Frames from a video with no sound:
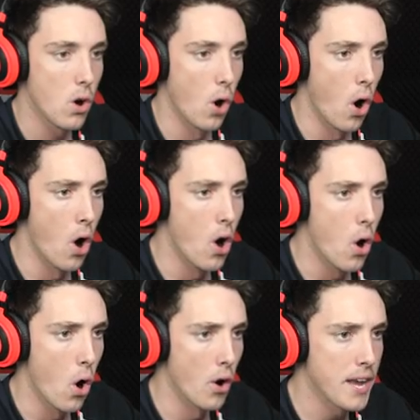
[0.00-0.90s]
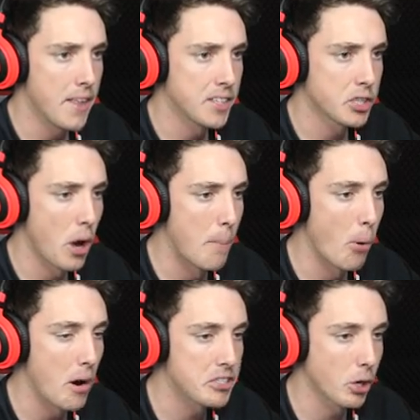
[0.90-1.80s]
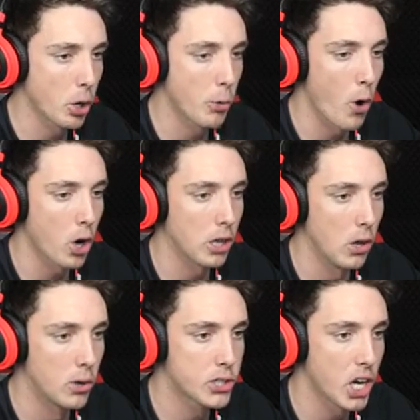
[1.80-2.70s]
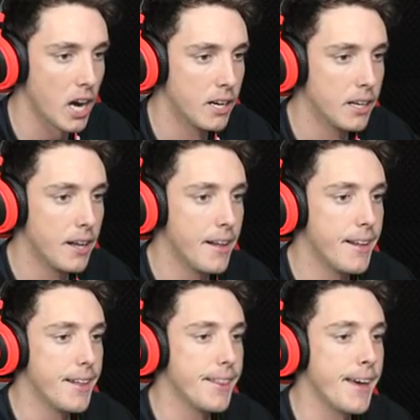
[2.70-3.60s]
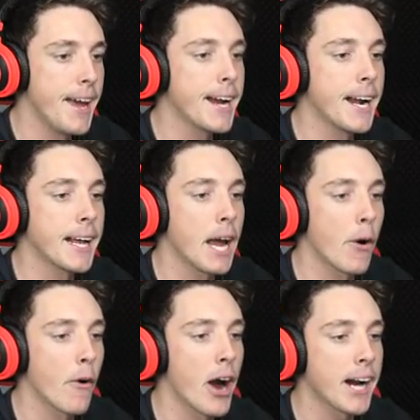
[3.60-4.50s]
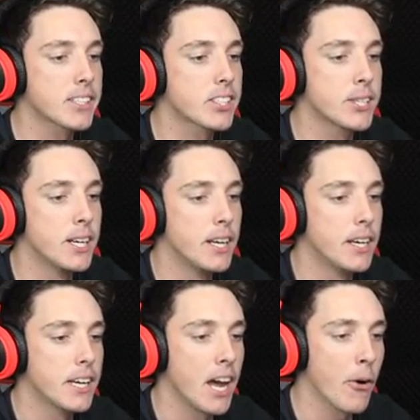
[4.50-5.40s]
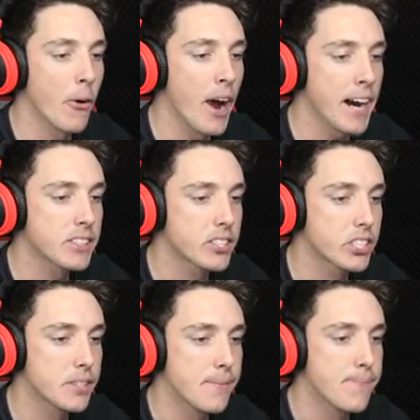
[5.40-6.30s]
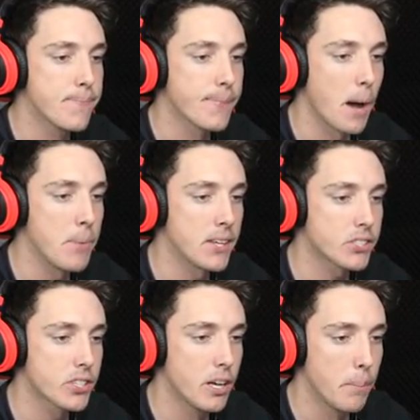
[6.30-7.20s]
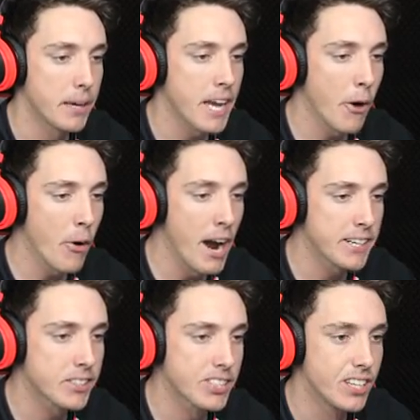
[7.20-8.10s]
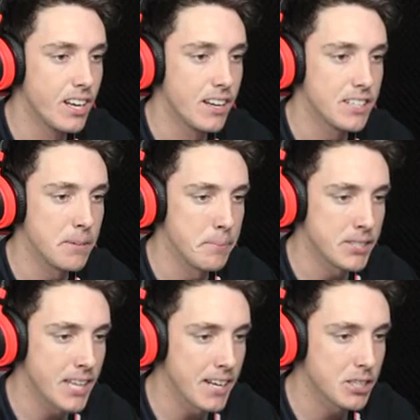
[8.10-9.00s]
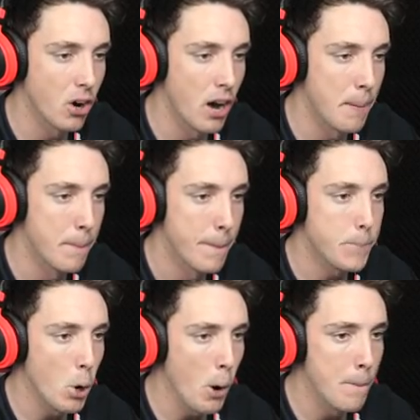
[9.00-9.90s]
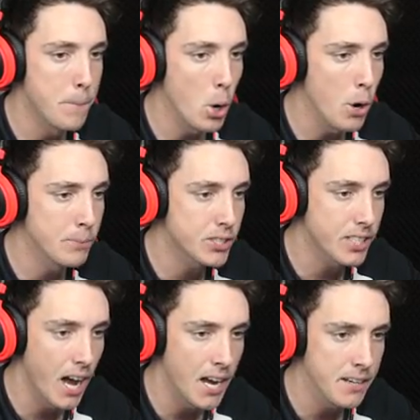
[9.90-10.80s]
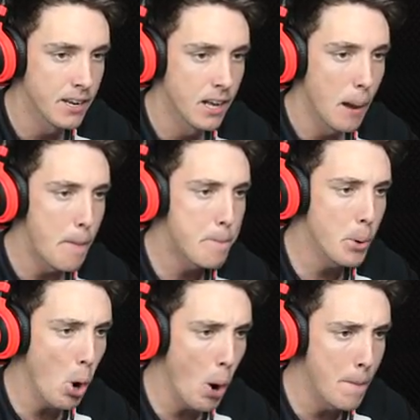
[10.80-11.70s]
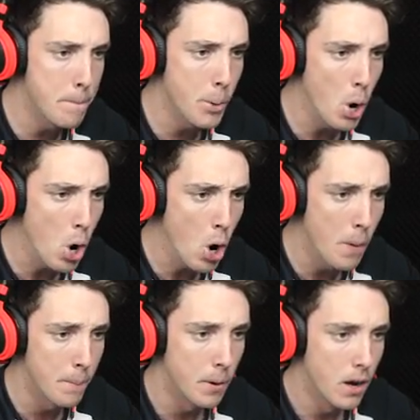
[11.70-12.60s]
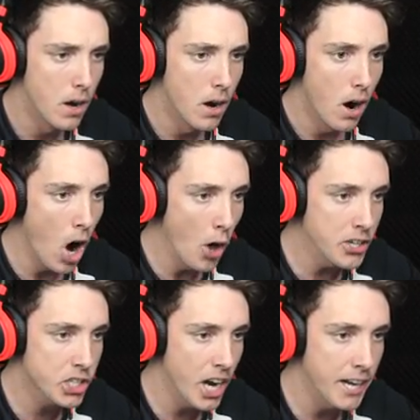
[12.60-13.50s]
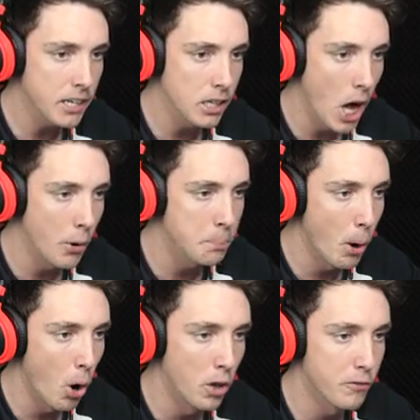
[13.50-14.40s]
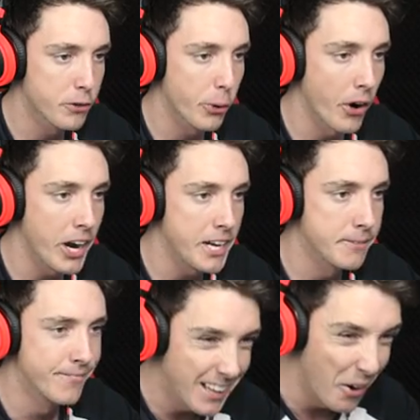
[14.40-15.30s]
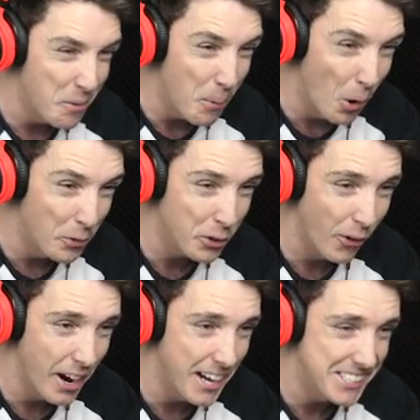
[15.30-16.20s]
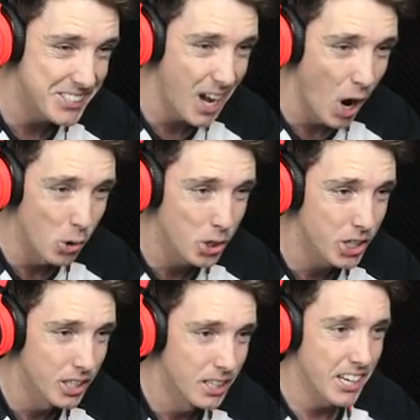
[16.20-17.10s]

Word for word: Oh, oh yeah, this time, boys, I got a rocket launcher. They're gonna get wrecked. Get wrecked. I missed, but get wrecked. Didn't miss that time. Boom, boom, son. Boom, boom. Holy shit, glowing ball of green. Glowing ball of green. It's the Hulk.